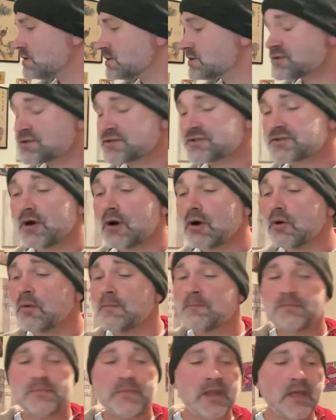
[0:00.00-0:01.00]
So,
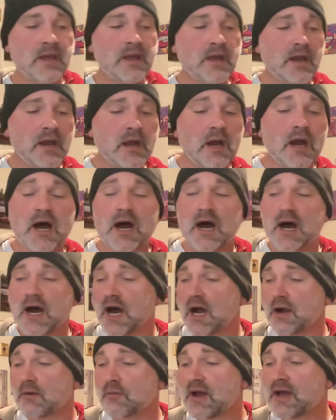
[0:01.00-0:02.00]

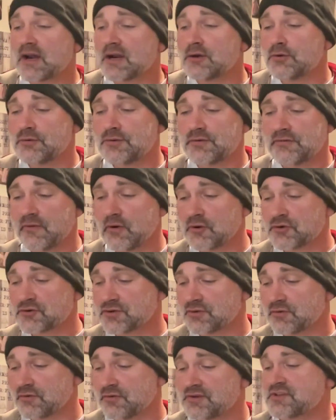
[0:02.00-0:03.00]
I read a new
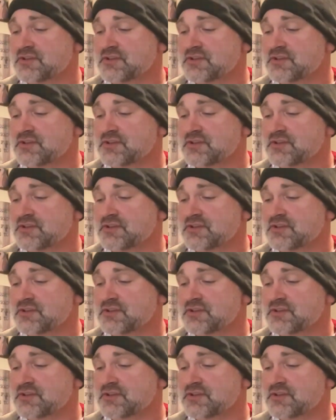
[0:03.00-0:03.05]
devotional this